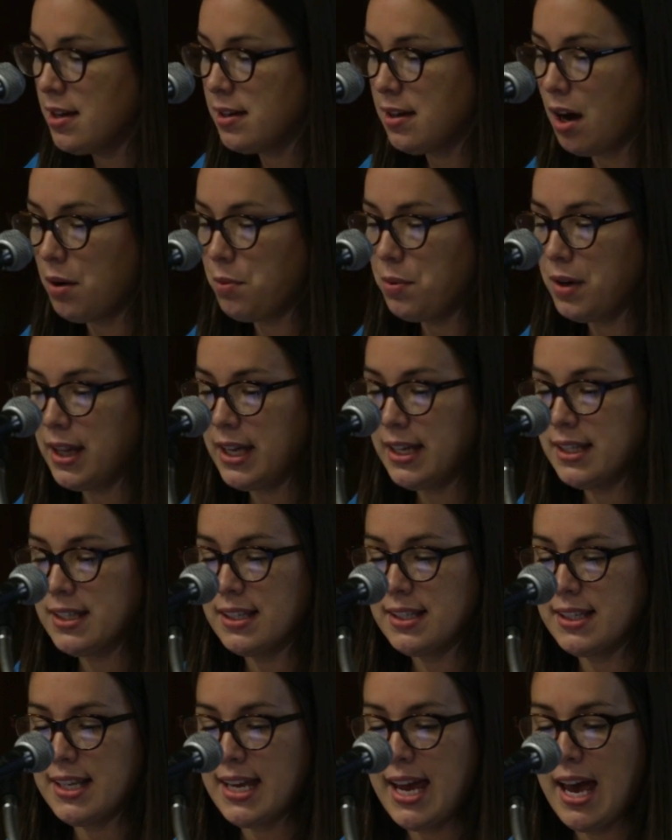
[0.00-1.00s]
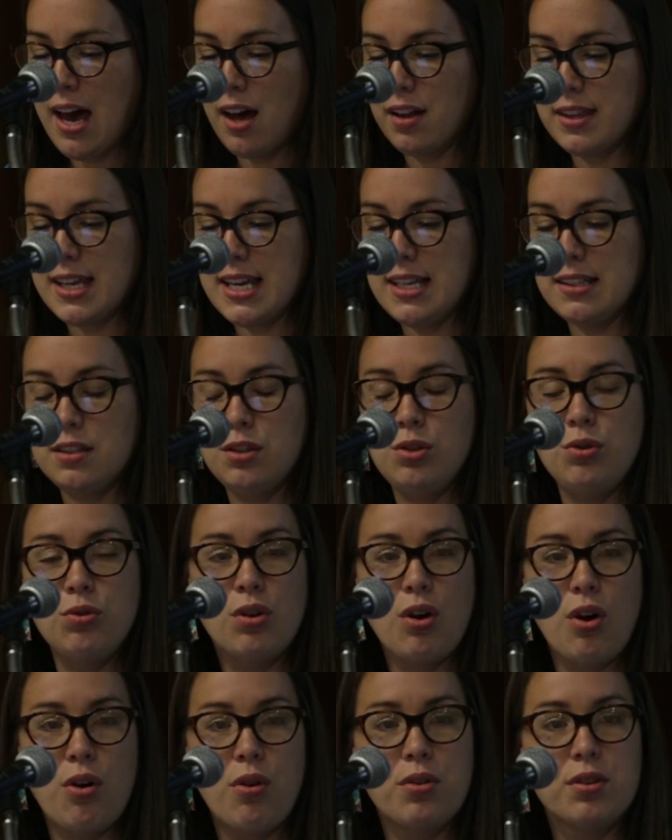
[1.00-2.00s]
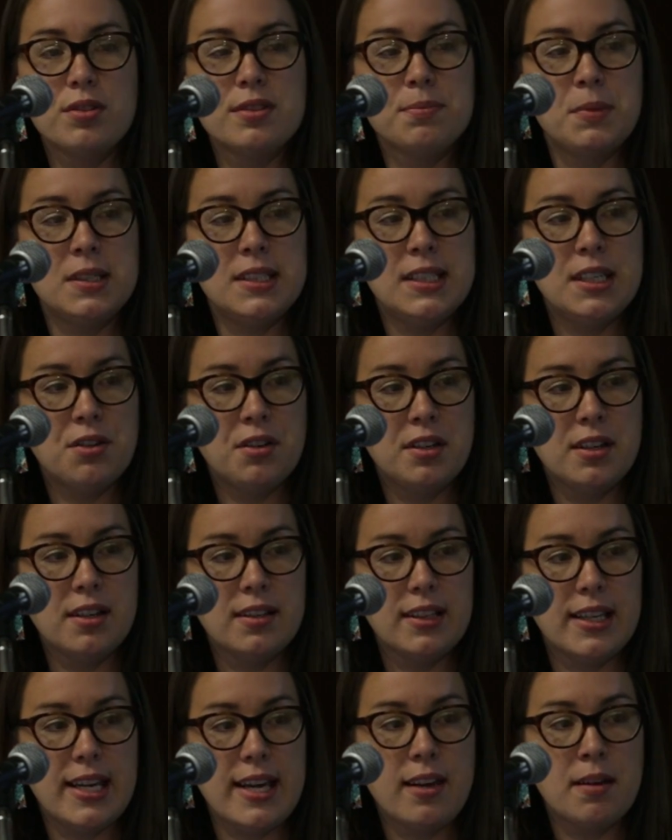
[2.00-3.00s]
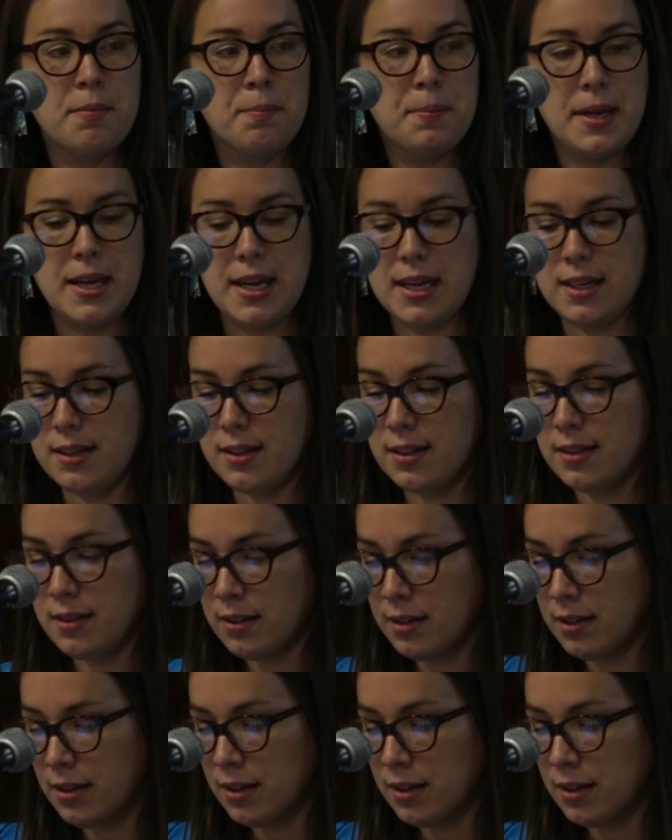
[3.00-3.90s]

not willing to see how these two goals materially compete.